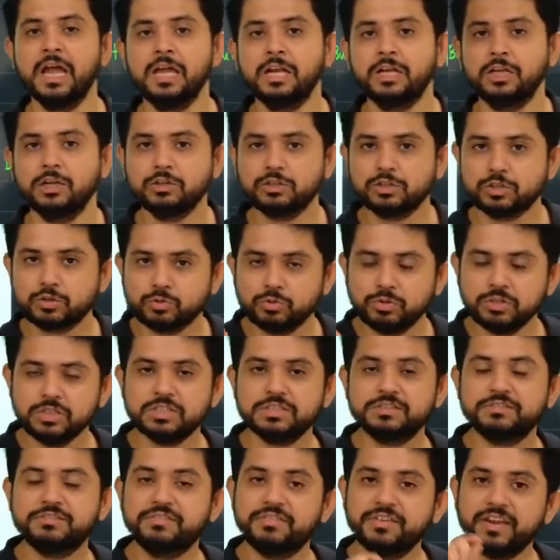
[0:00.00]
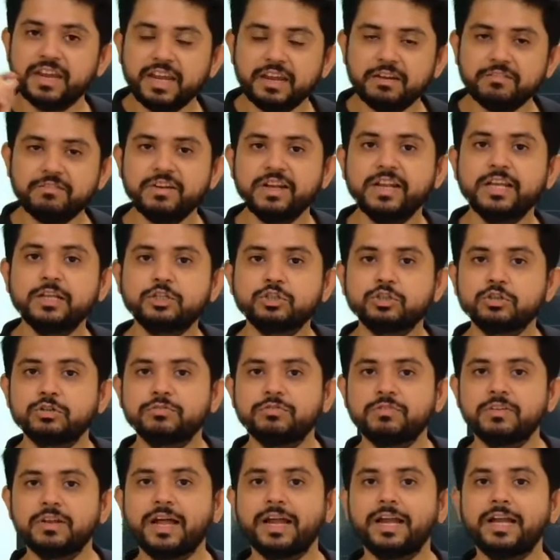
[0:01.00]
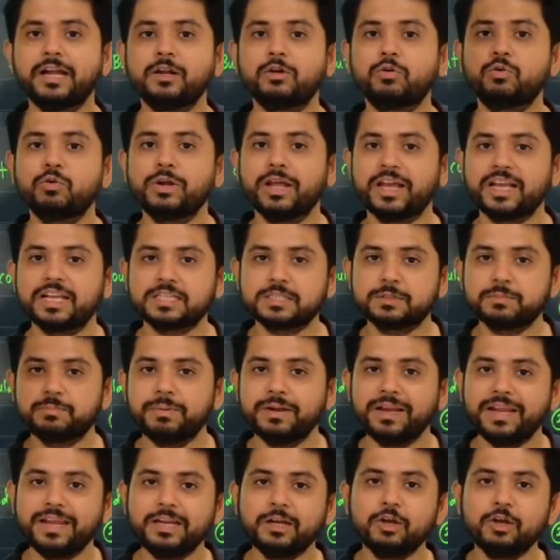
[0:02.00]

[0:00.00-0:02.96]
Now, students, wave nature of light could explain